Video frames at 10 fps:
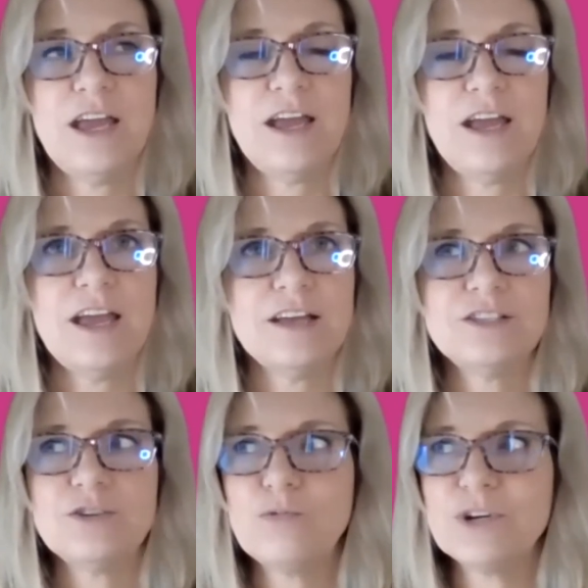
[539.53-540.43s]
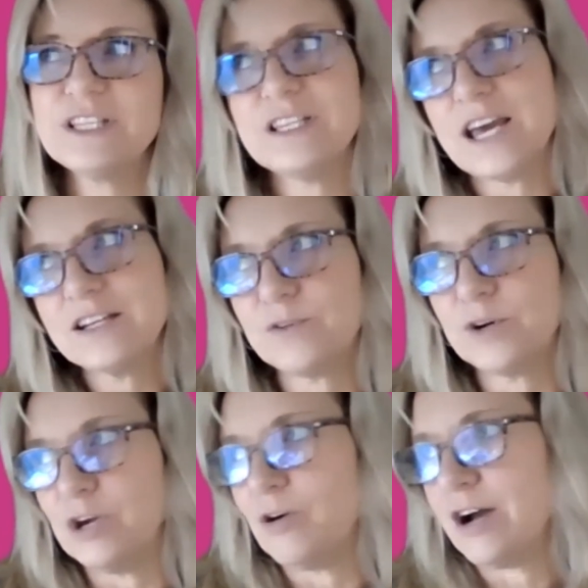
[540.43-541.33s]
And so what's next for
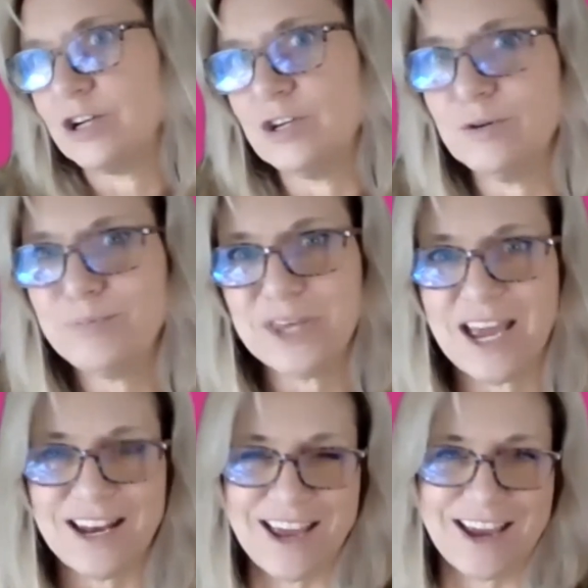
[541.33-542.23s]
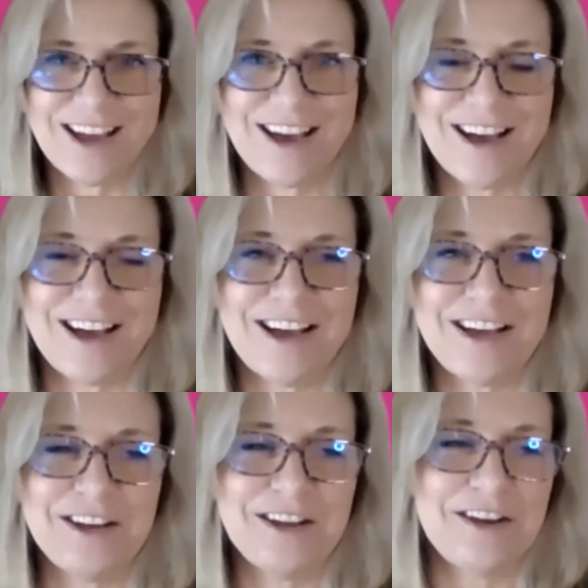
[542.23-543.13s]
you? Are you planning on,